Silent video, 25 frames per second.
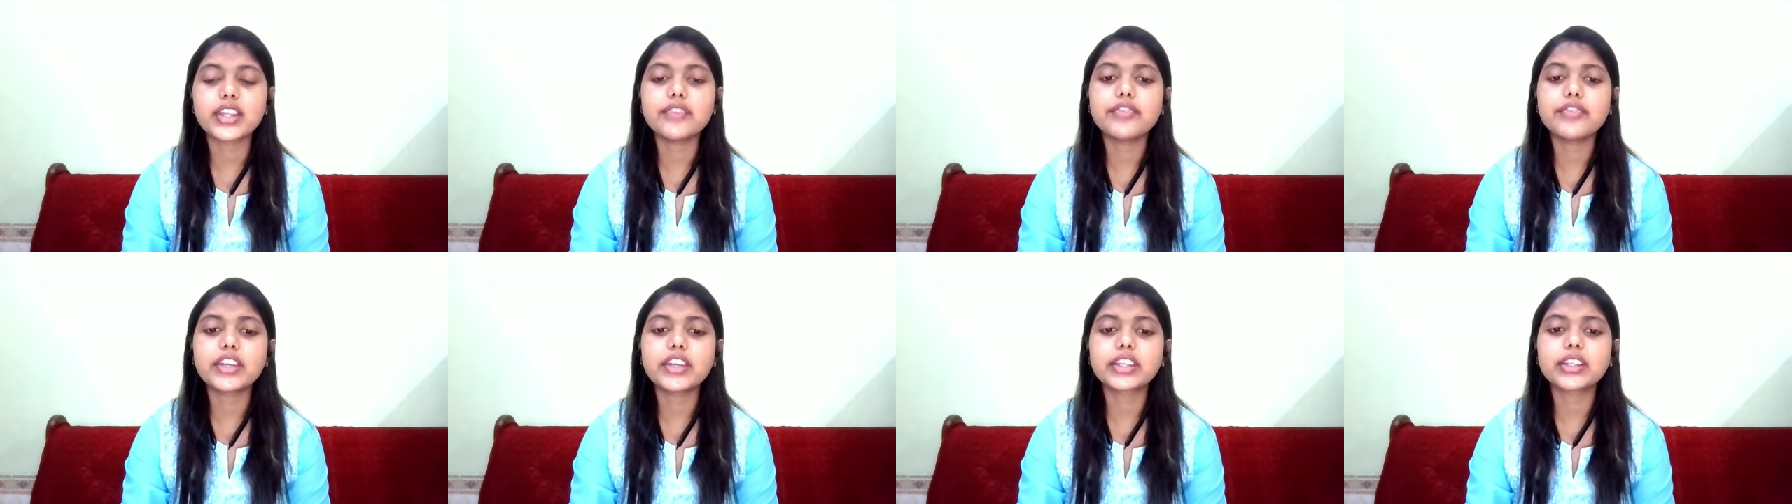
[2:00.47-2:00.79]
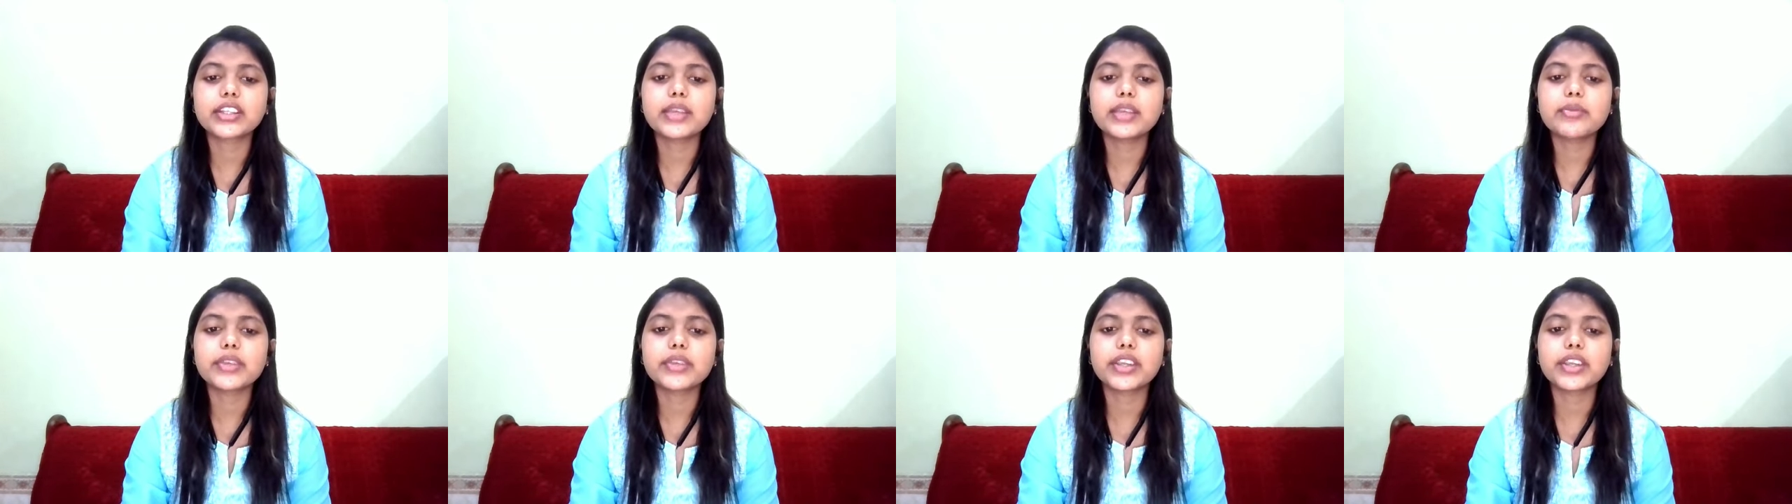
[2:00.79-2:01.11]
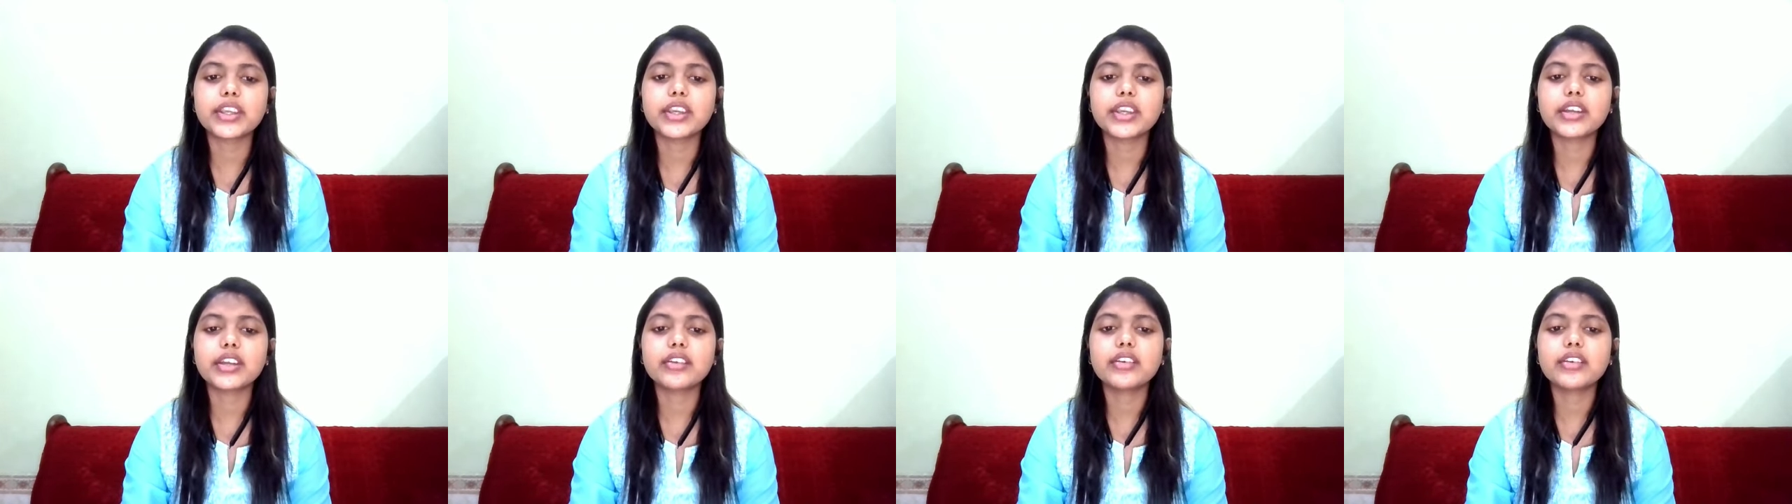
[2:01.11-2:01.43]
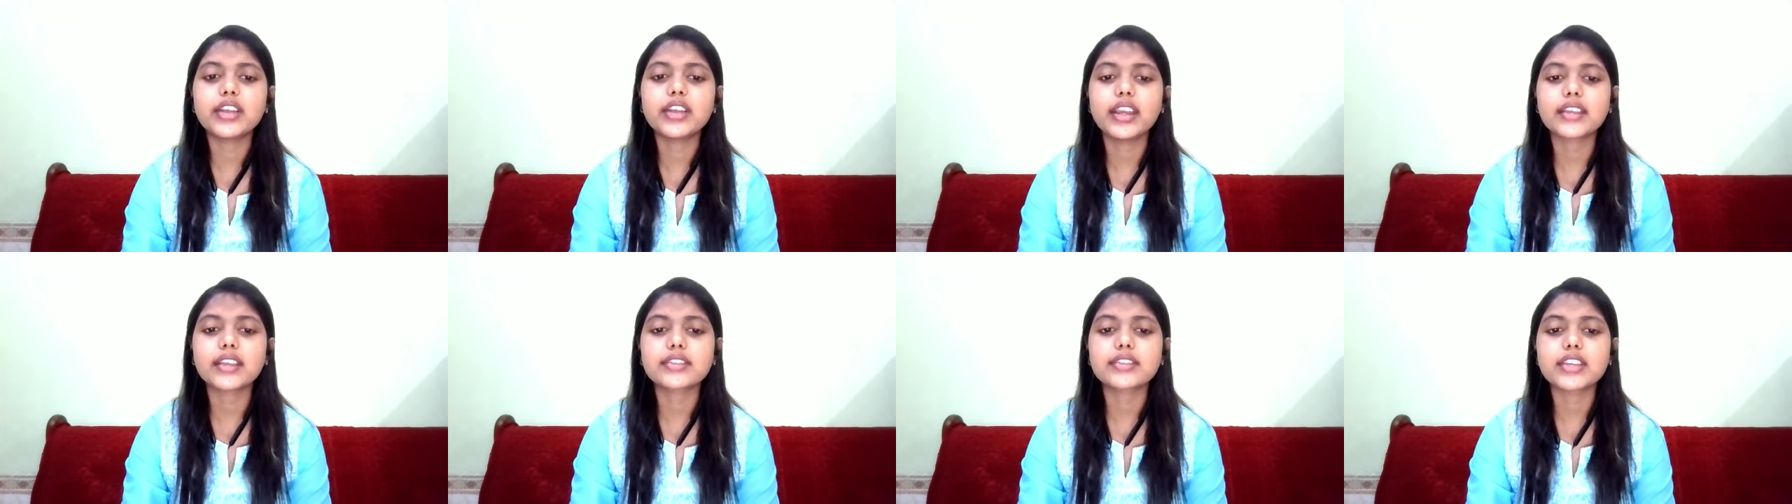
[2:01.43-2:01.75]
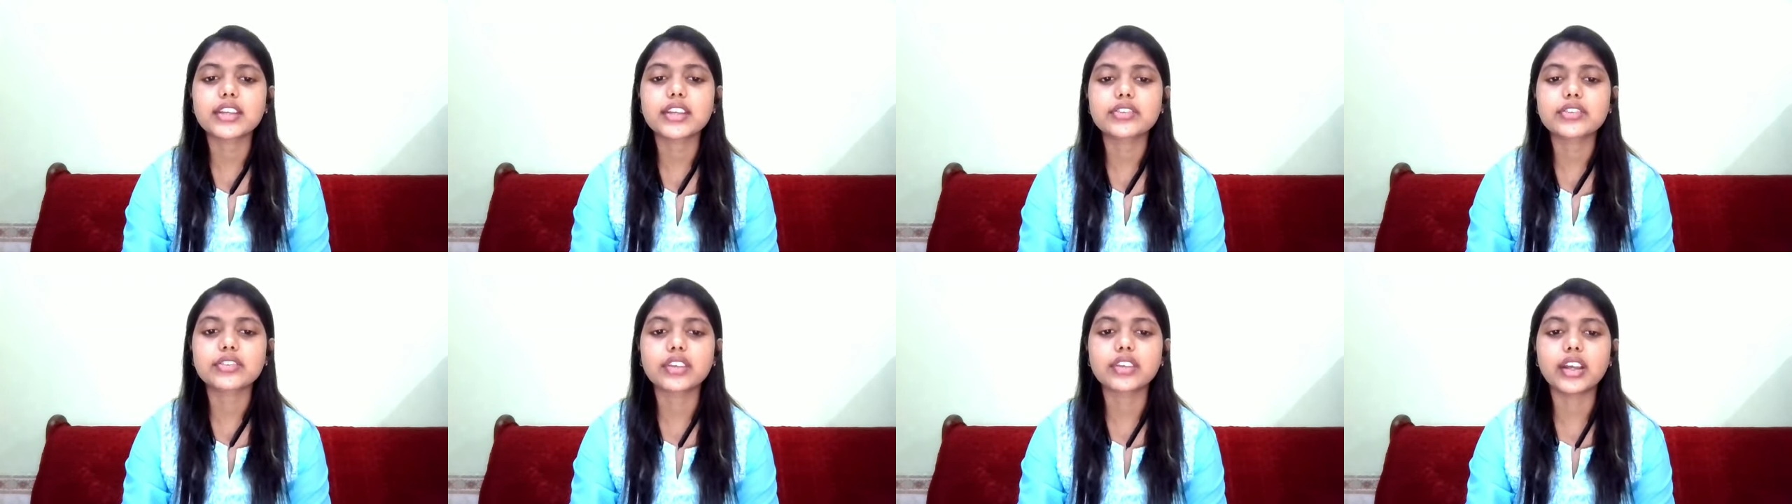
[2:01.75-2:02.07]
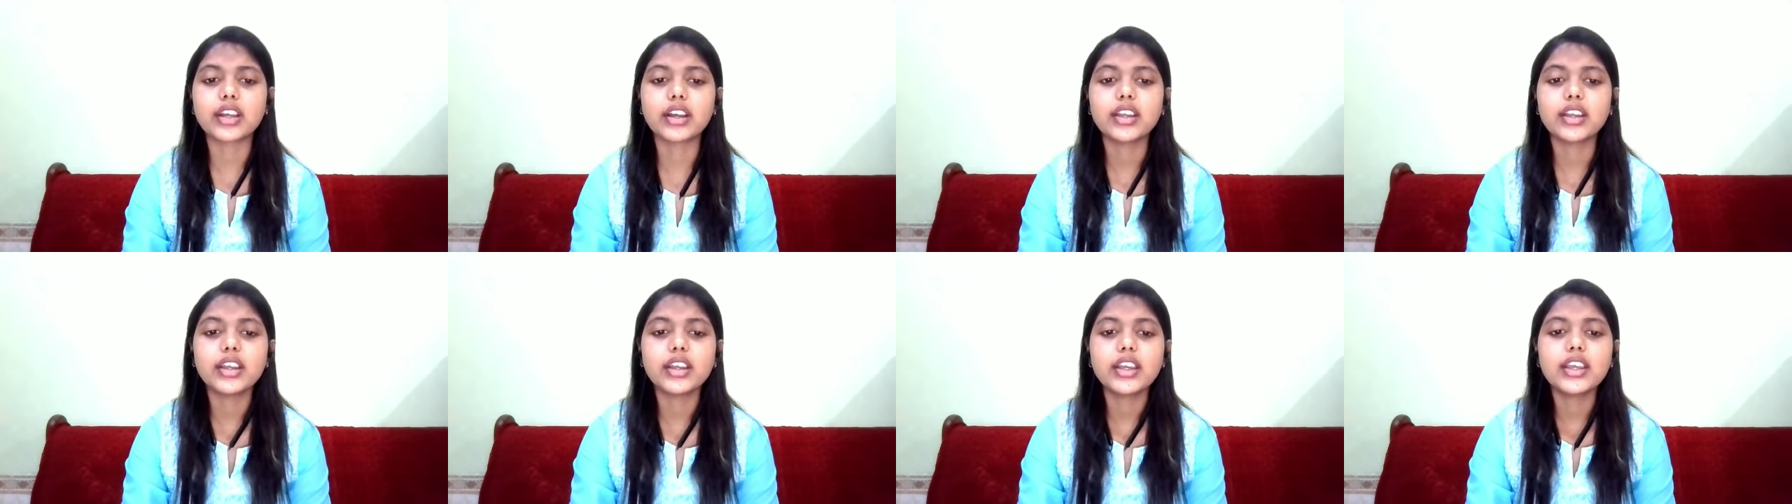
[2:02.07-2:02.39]
and Victim Care,
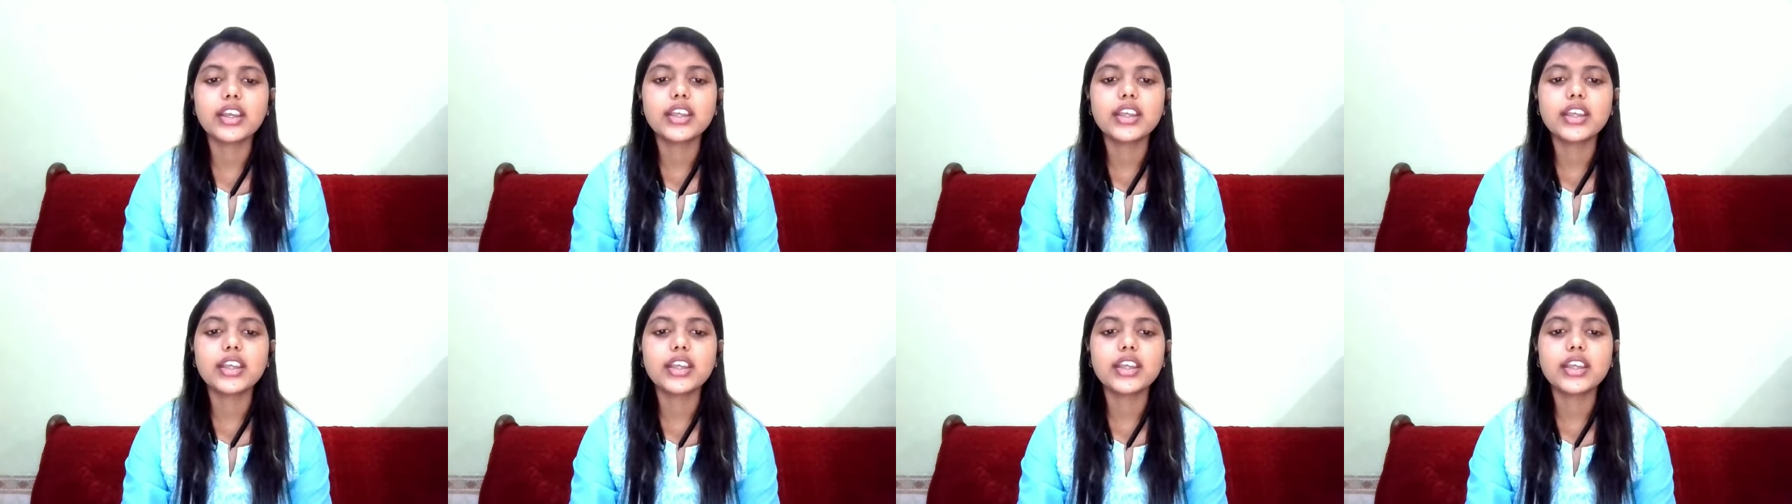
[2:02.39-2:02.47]
etc.